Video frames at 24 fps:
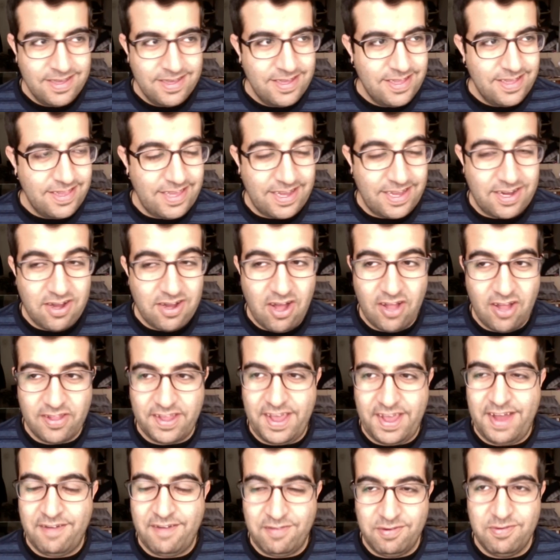they called
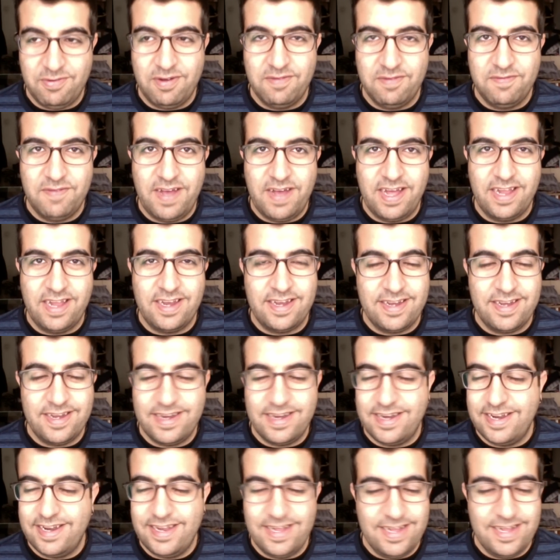everyone fat.
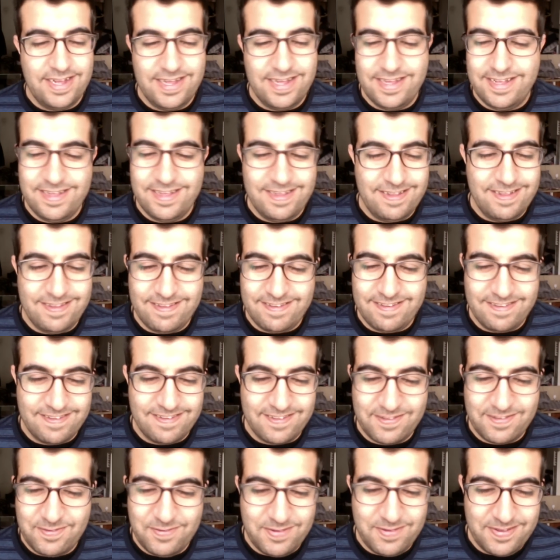
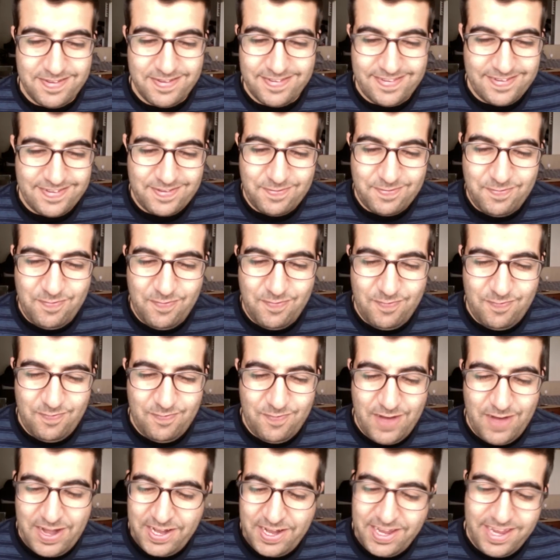It's just
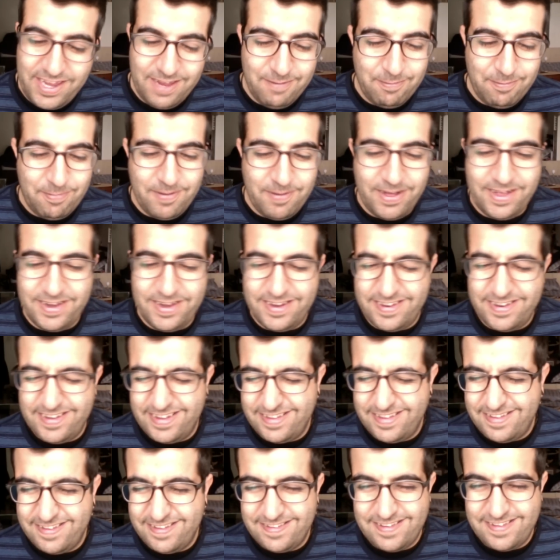funny, but at
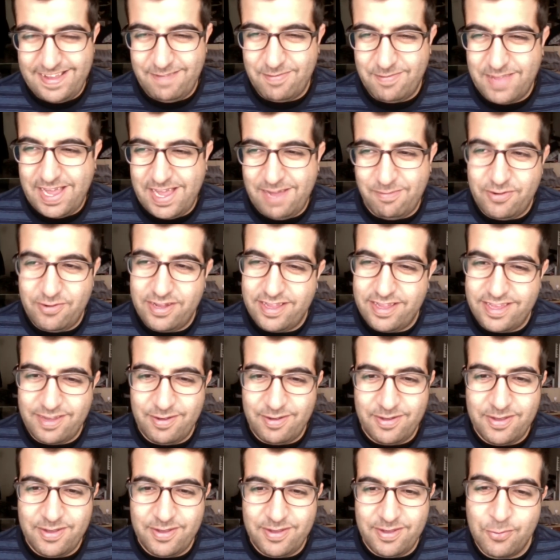the same time
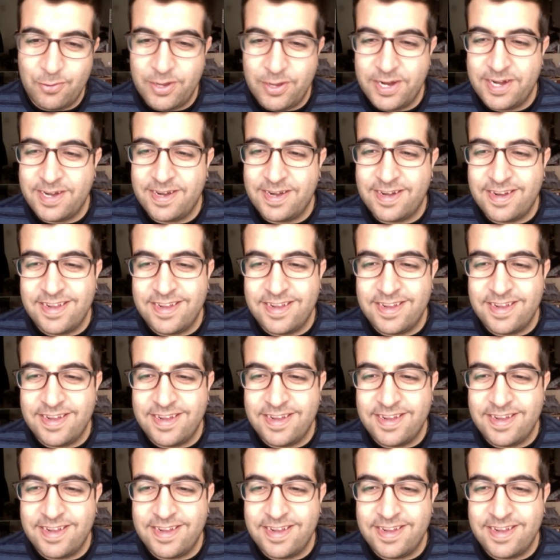really weird.